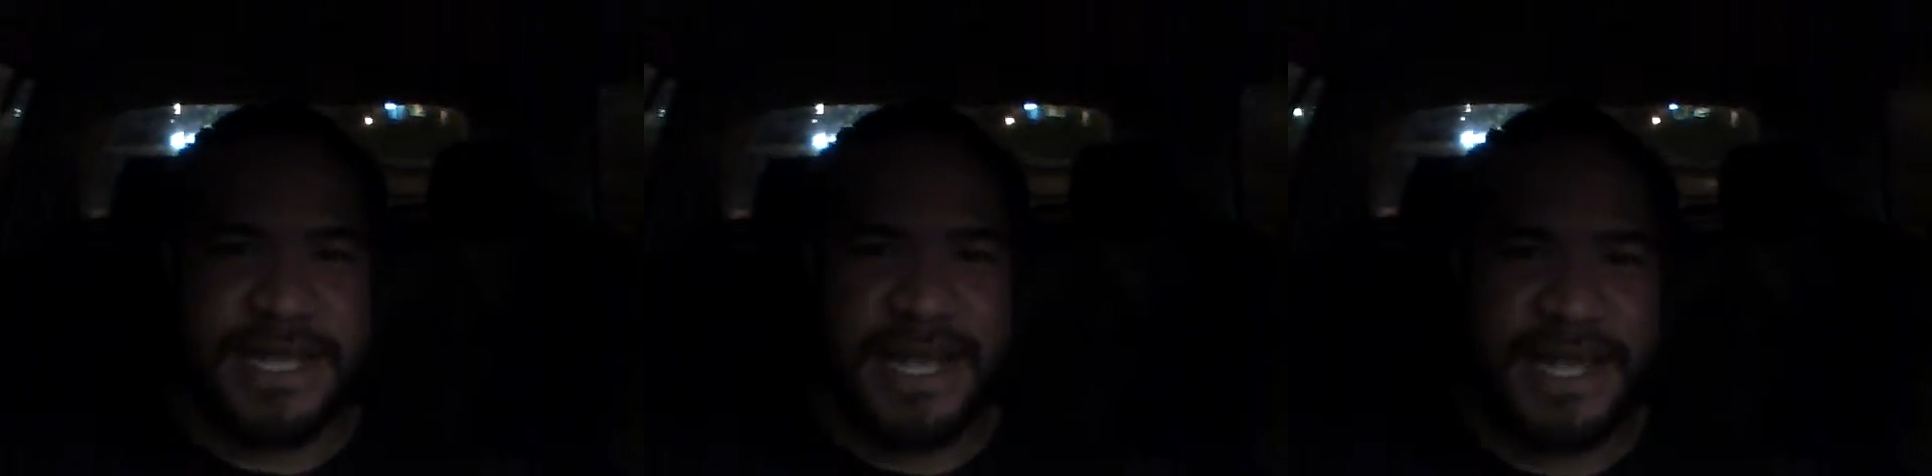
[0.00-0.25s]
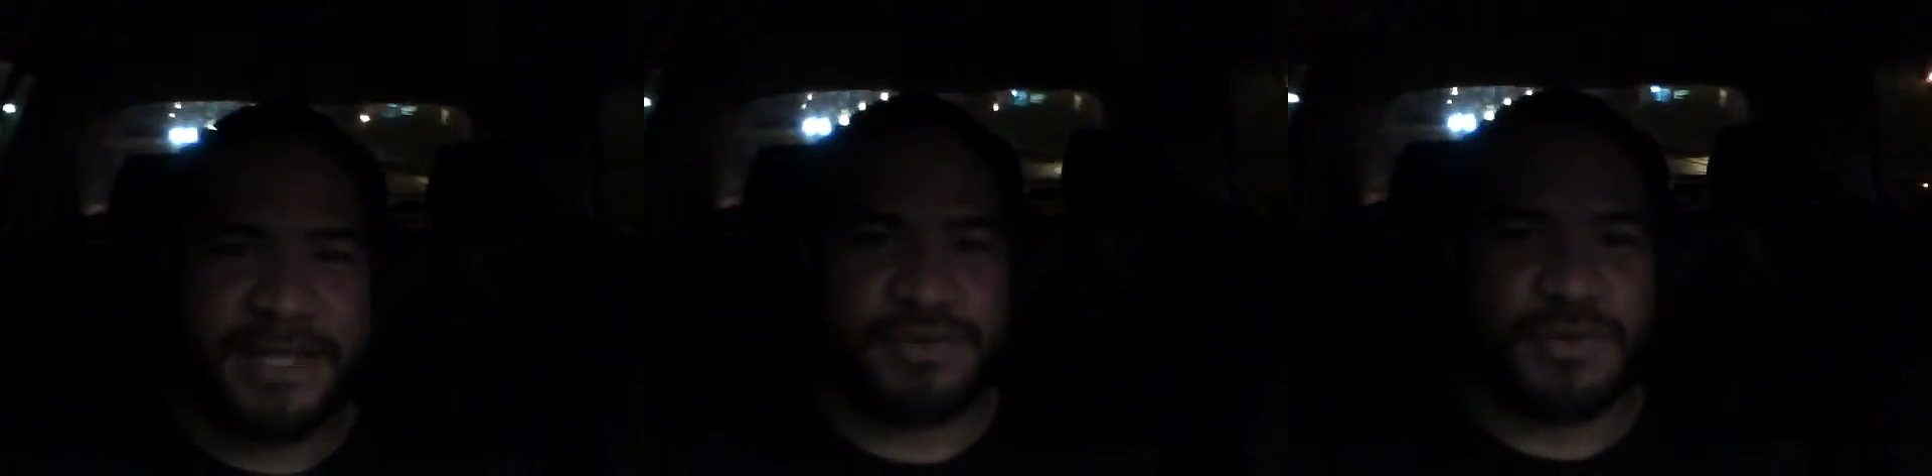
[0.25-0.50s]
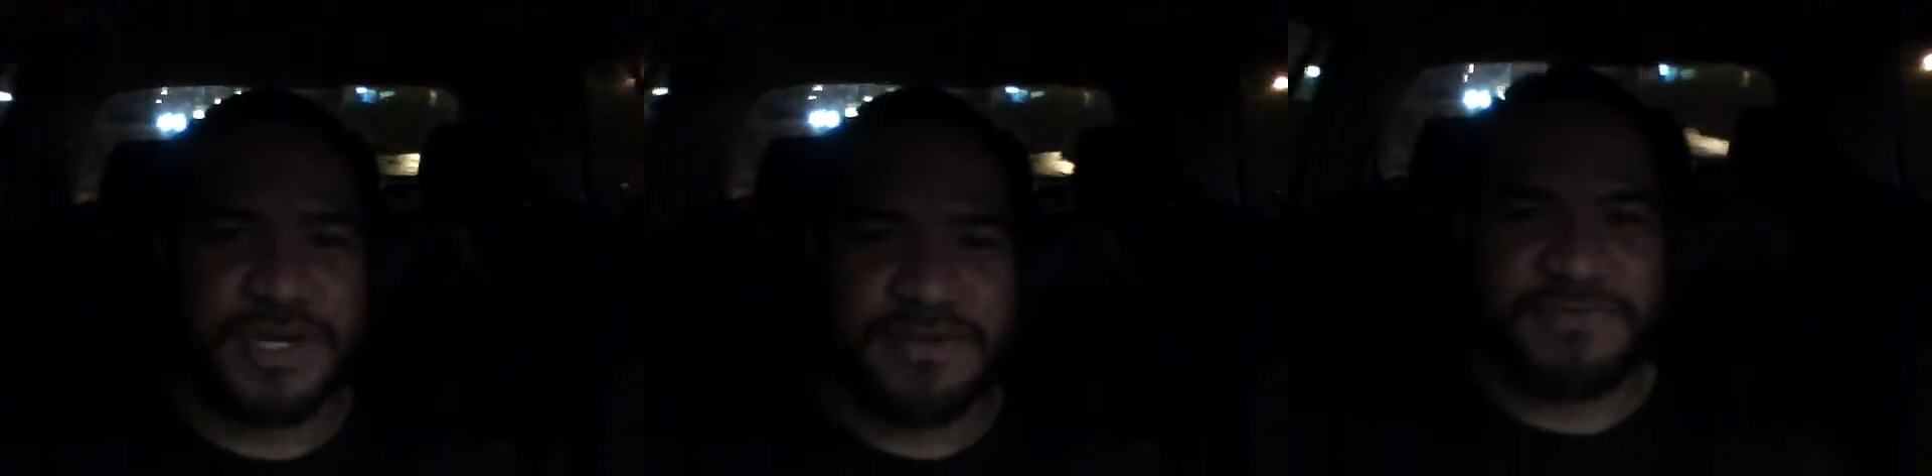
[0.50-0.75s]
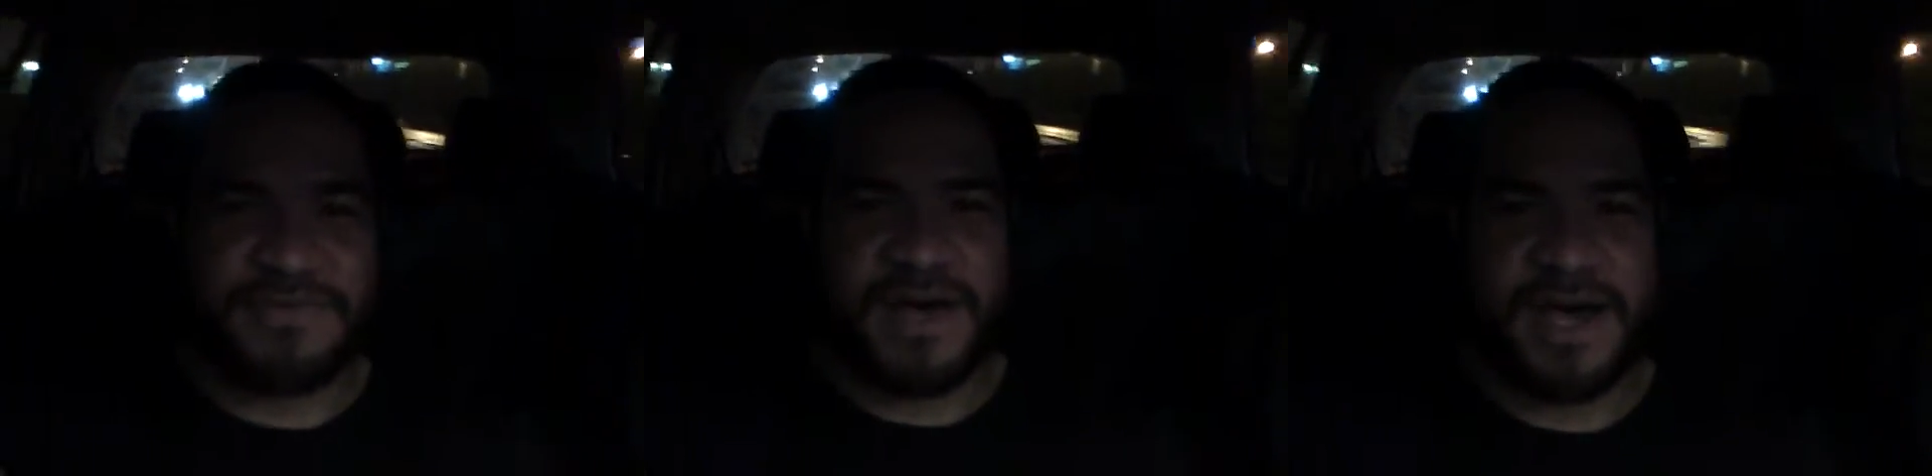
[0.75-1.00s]
day
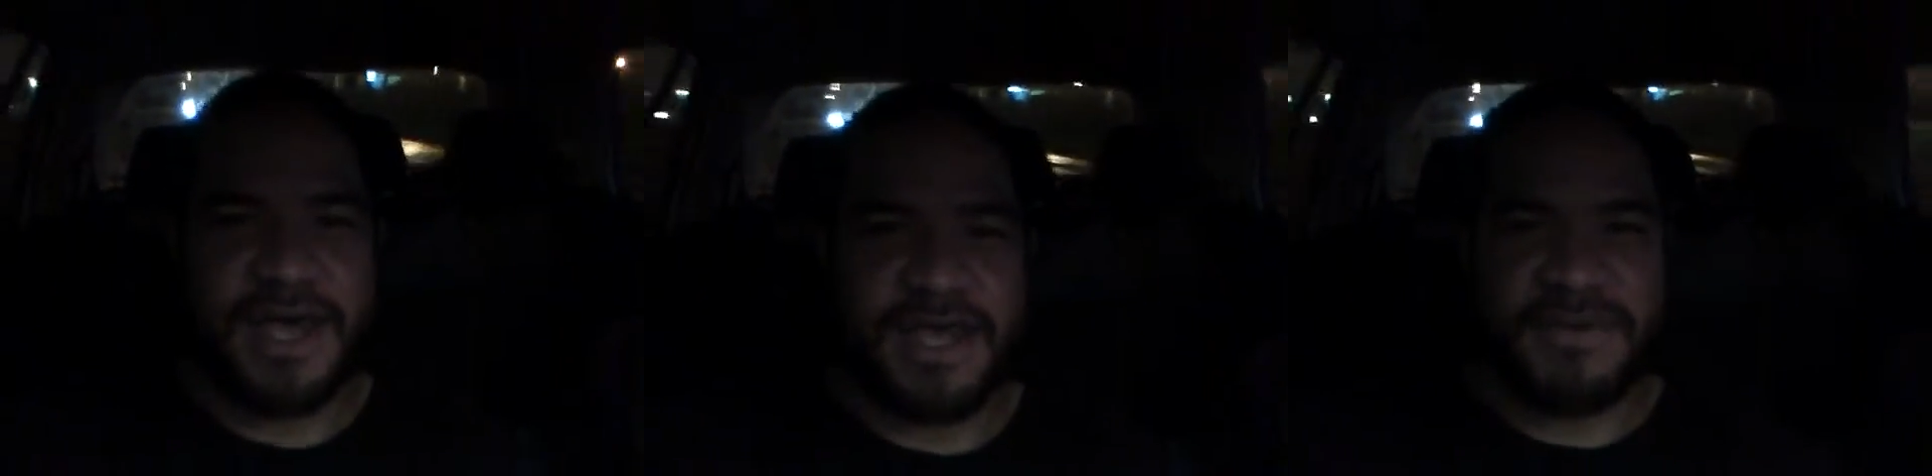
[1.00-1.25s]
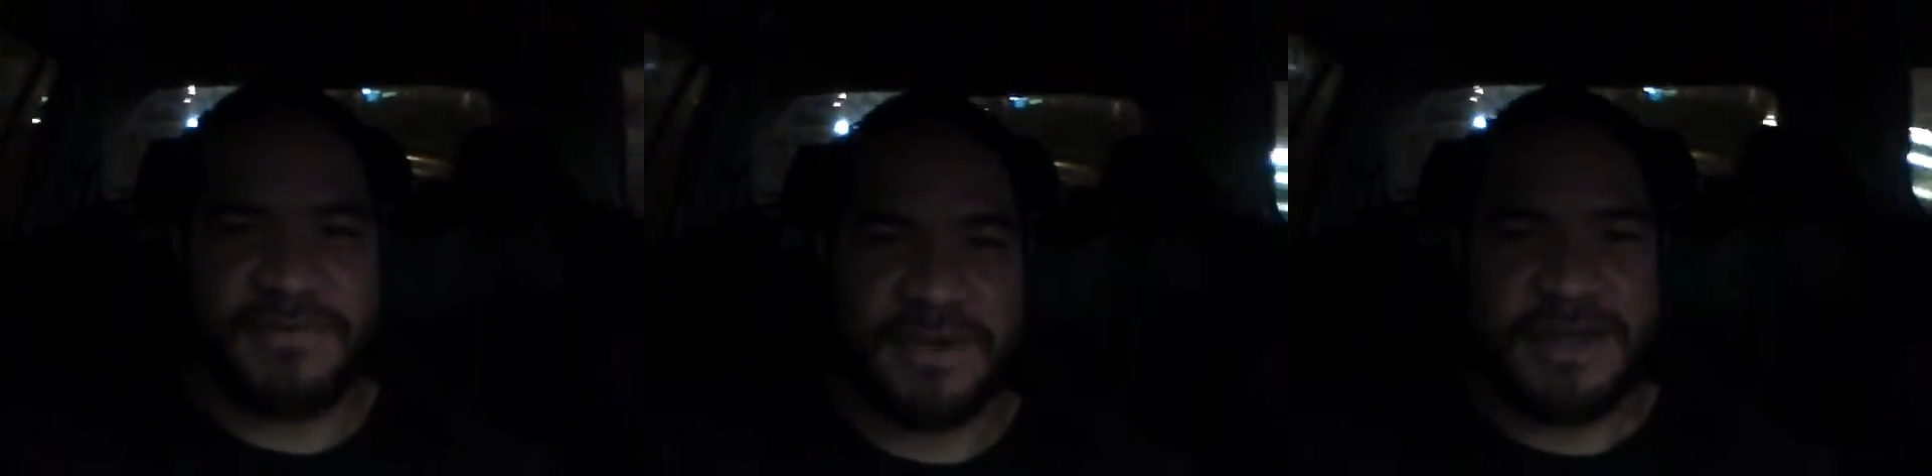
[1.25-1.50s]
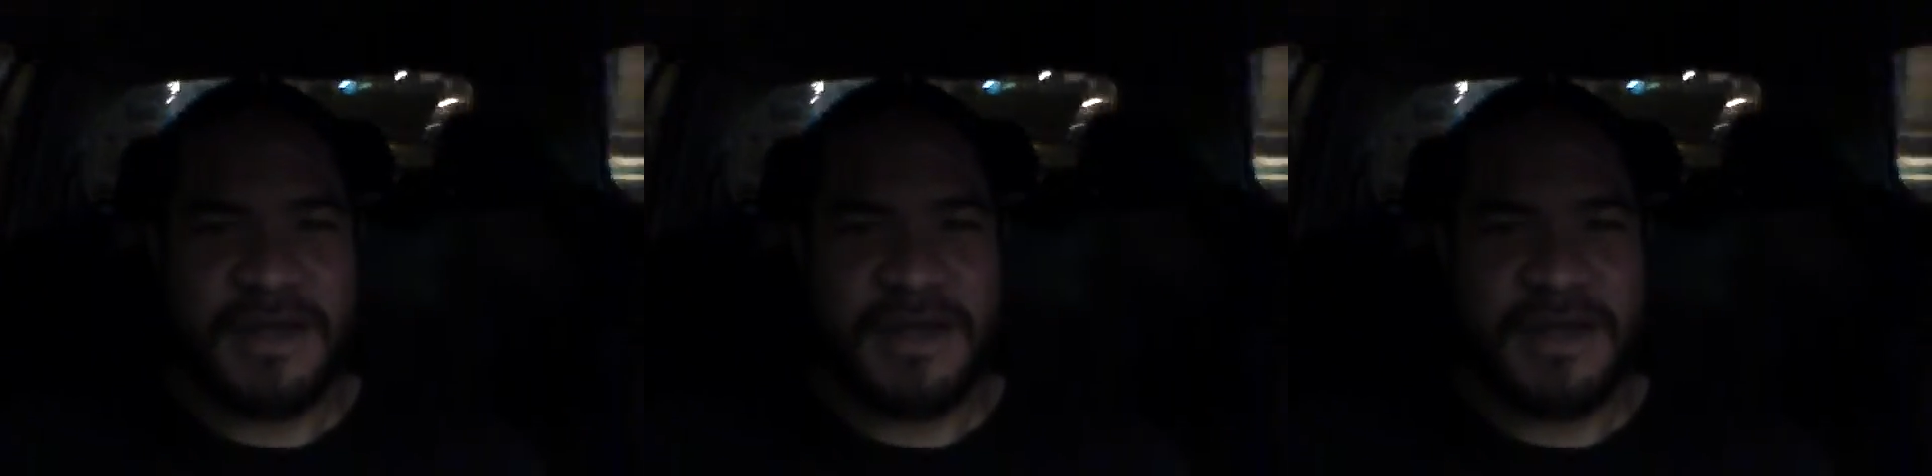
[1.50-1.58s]
25